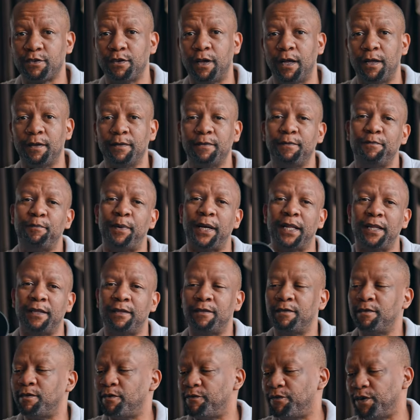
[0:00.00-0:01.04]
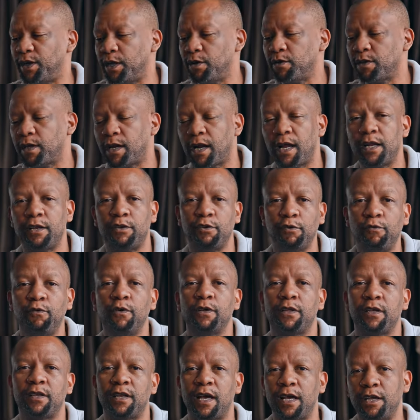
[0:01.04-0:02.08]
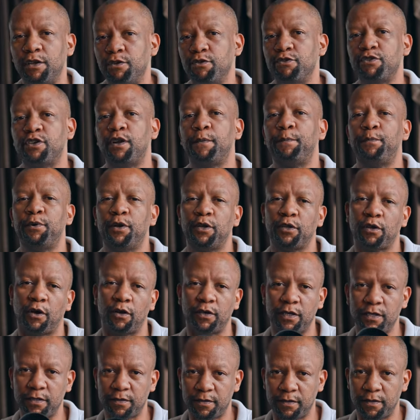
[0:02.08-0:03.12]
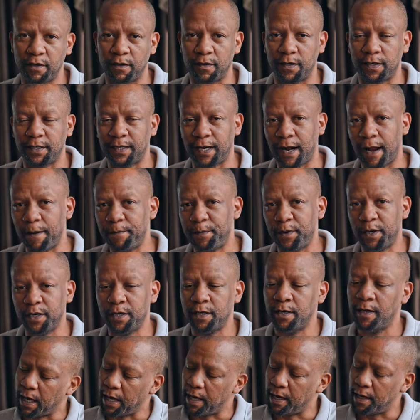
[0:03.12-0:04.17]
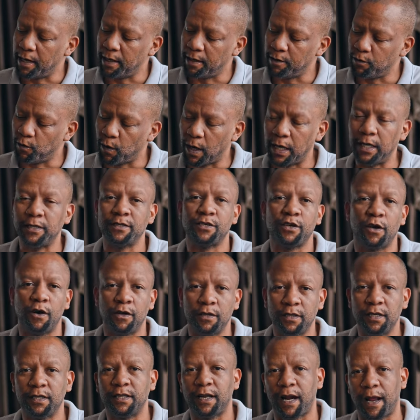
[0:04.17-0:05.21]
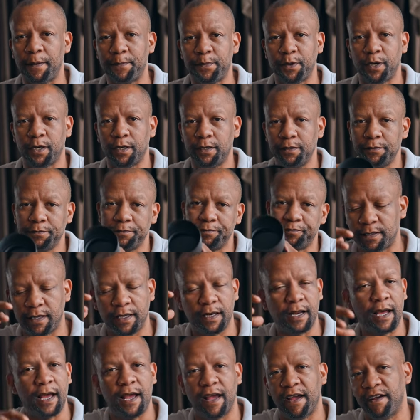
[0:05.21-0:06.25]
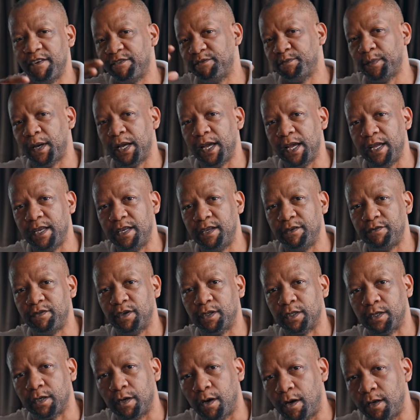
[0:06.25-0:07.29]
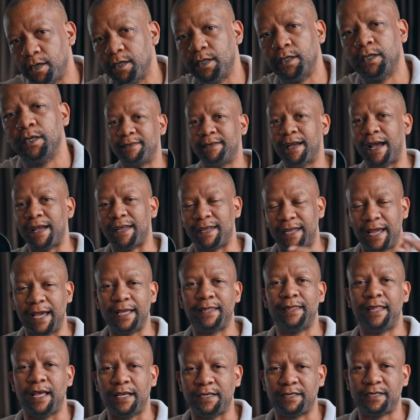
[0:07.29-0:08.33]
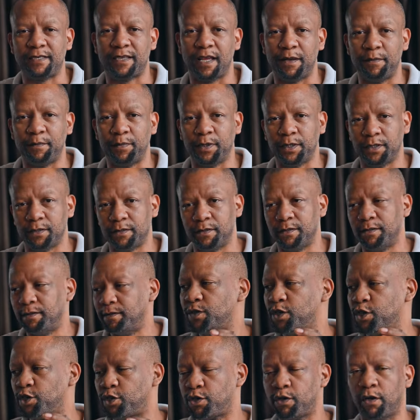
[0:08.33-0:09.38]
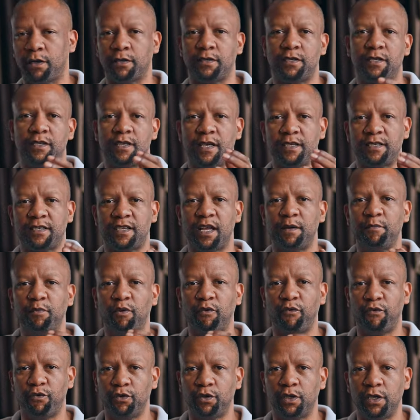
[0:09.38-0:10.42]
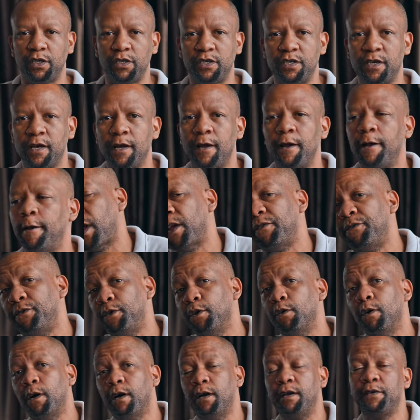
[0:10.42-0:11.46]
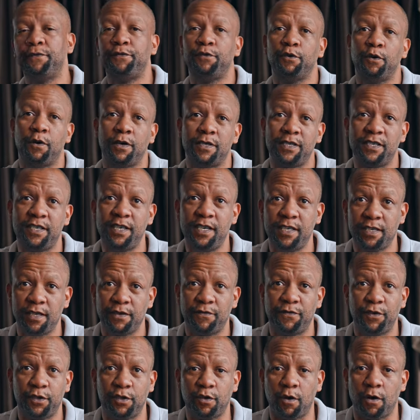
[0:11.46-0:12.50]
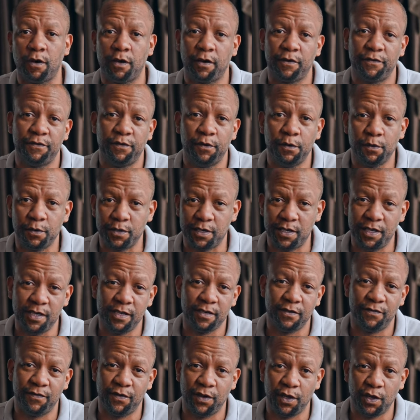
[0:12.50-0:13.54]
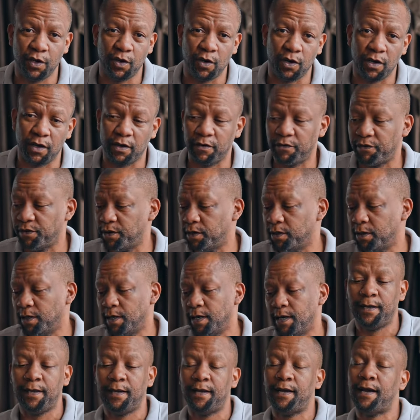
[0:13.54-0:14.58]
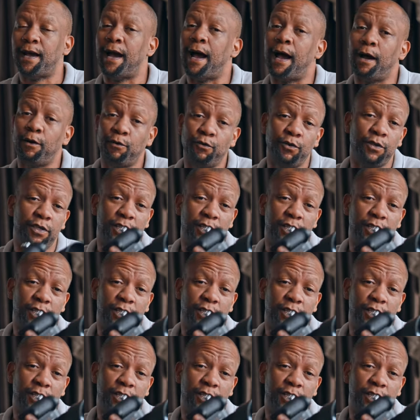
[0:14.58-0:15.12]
well, but the video that I do with it, I usually put it on a on a tripod, and once on the tripod, then I have my ND filter on it. I get that stable shots, that stable footage. If you are if you are a seasoned photographer seasoned videographer, I would